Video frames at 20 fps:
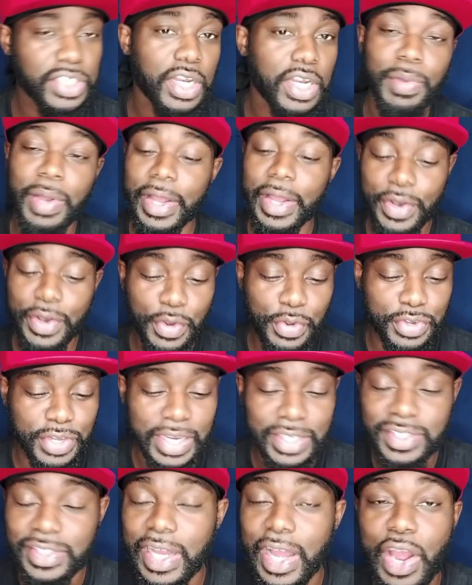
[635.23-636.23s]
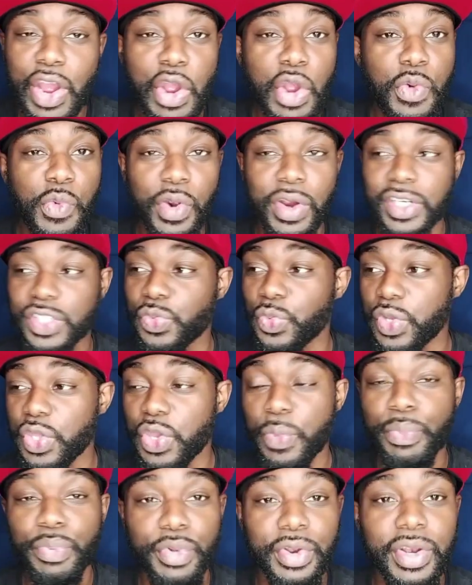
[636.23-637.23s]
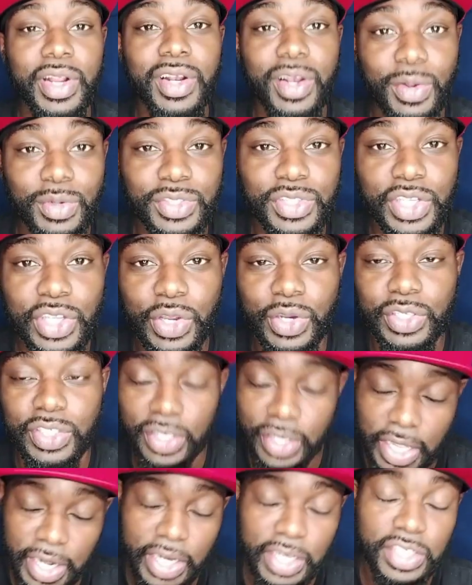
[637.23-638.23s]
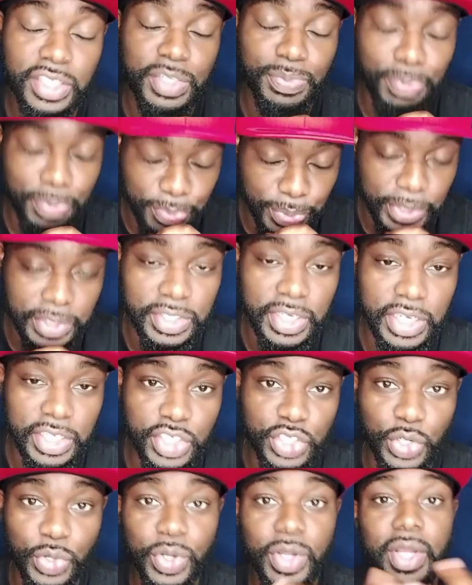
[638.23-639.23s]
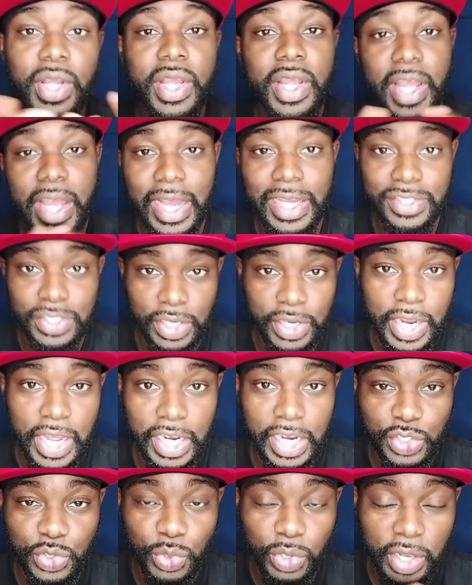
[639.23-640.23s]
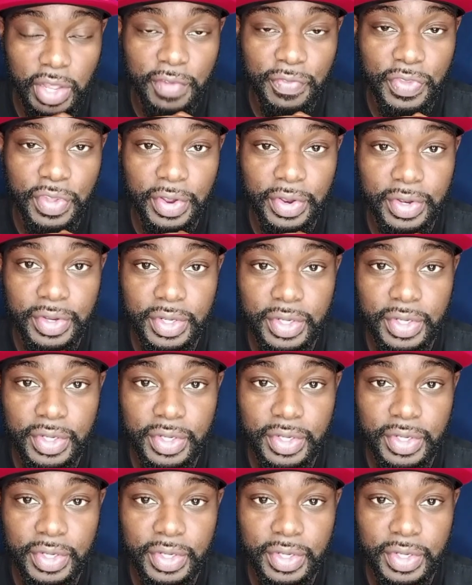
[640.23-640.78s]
And I'm like, no, that's not how it works when you're pretty close to your genetic potential as a natural lifter.